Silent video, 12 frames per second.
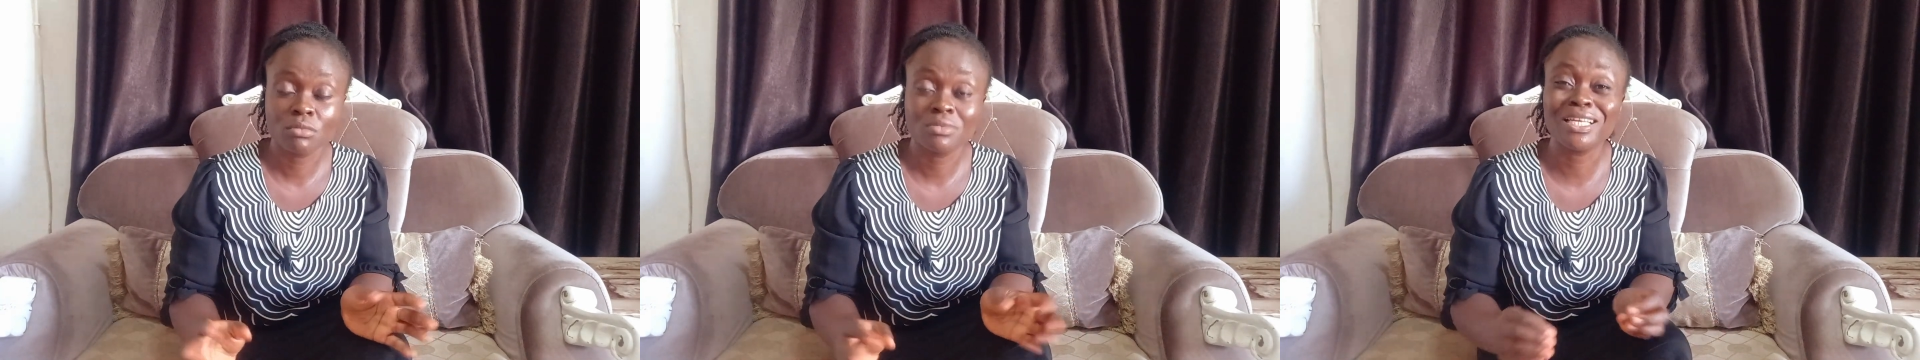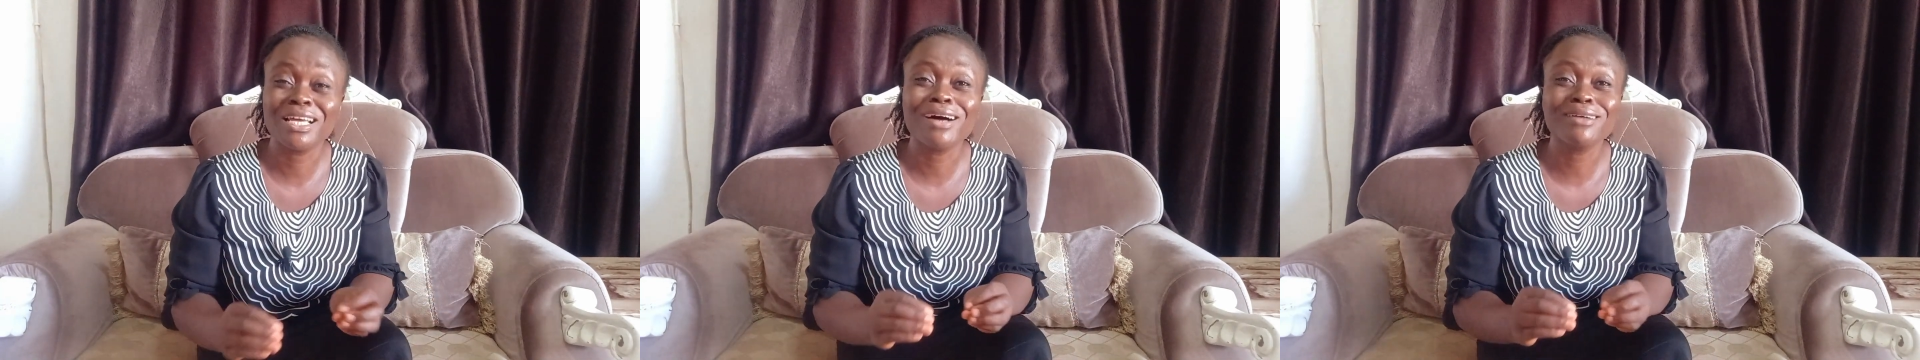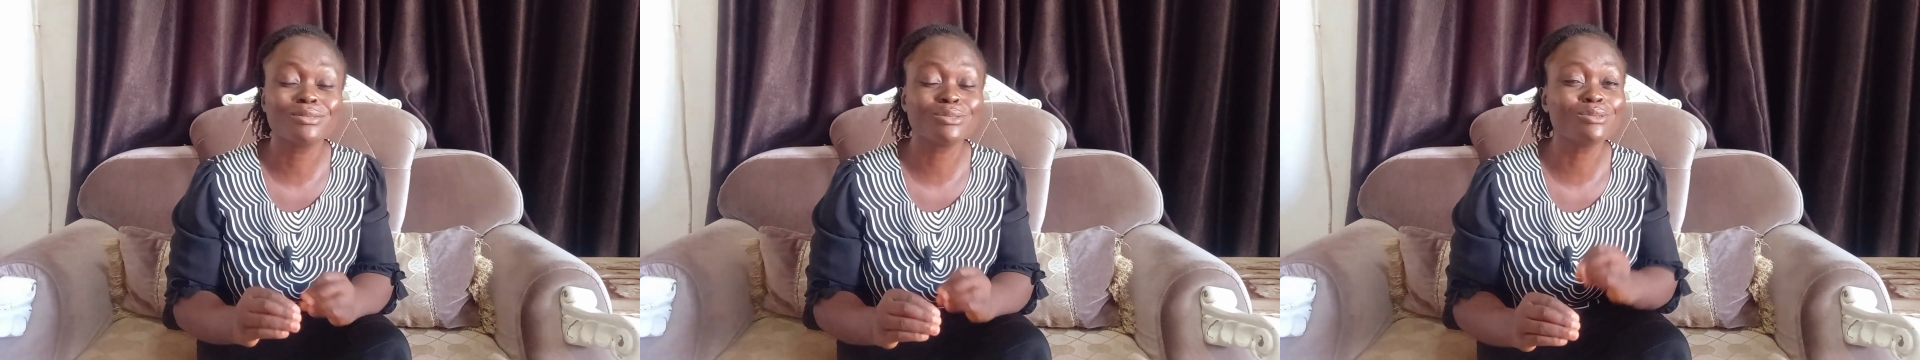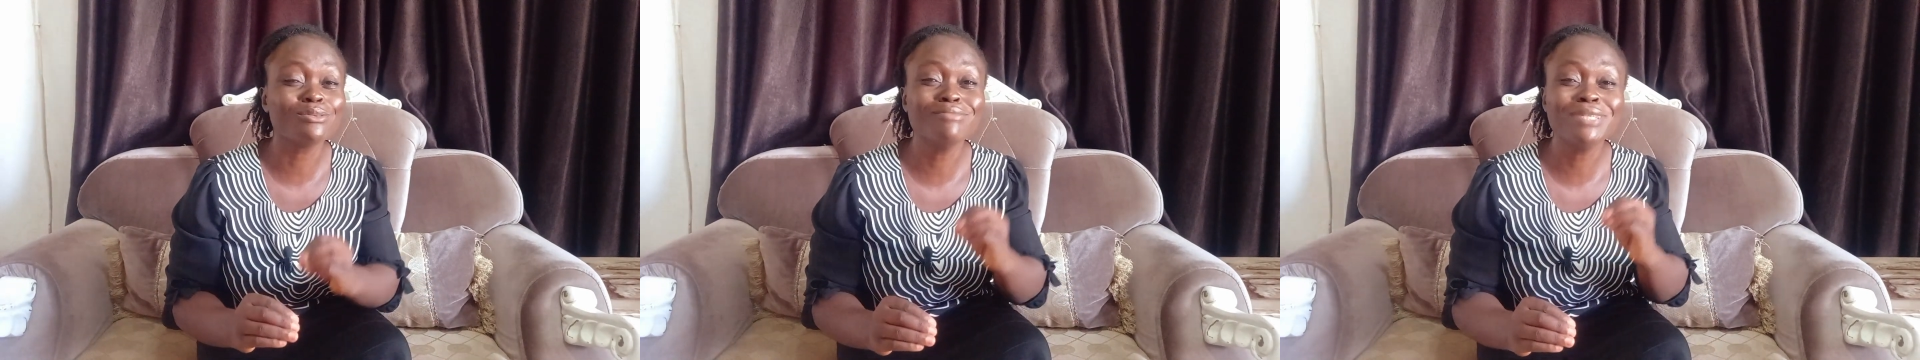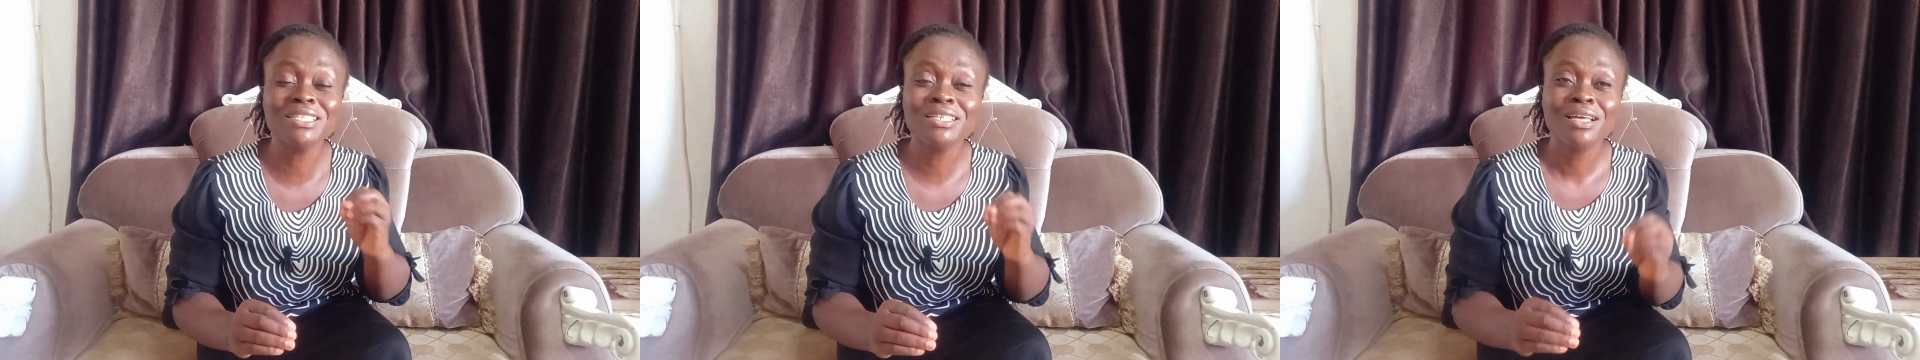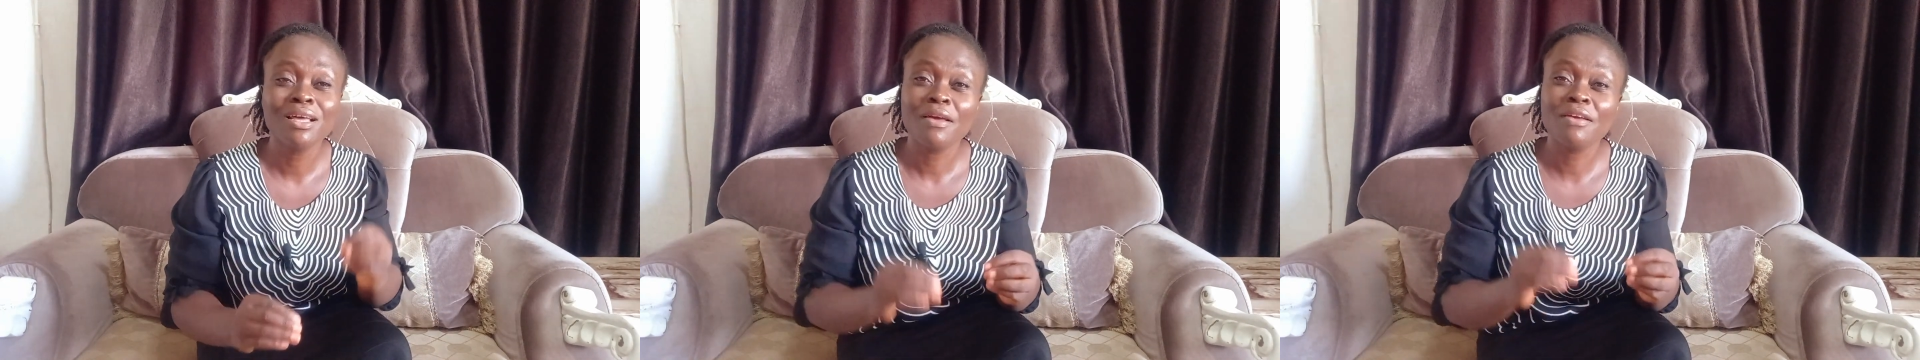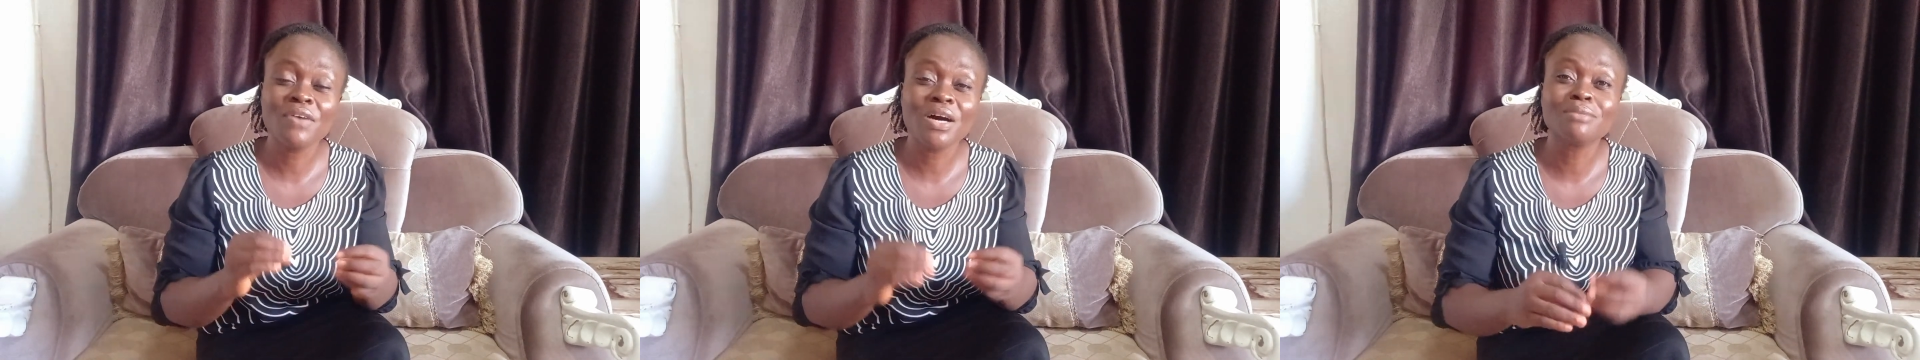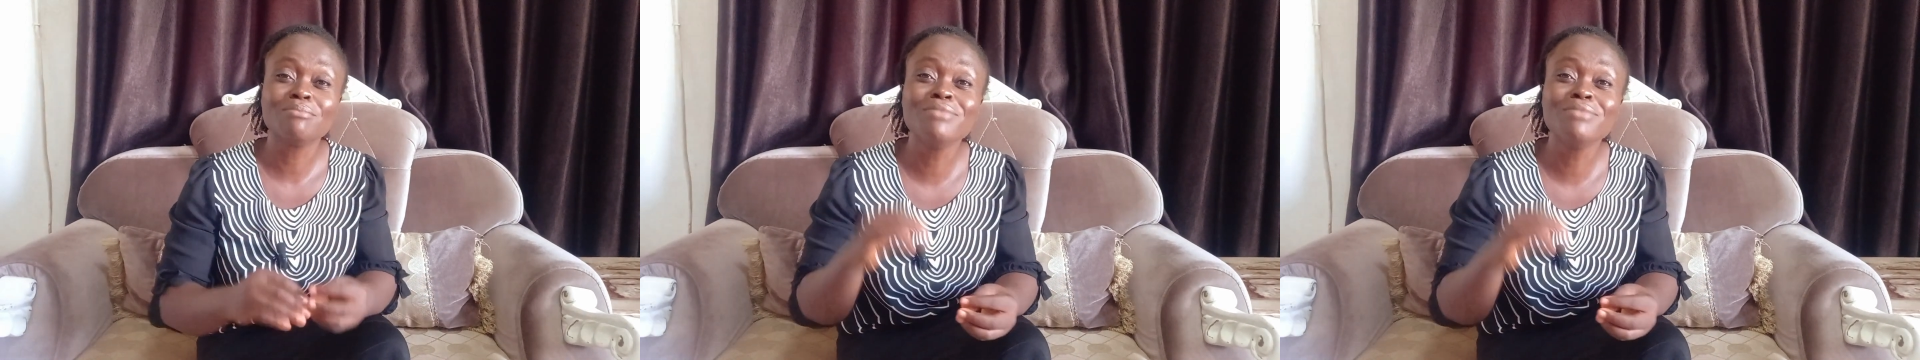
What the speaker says: They had so many, in fact,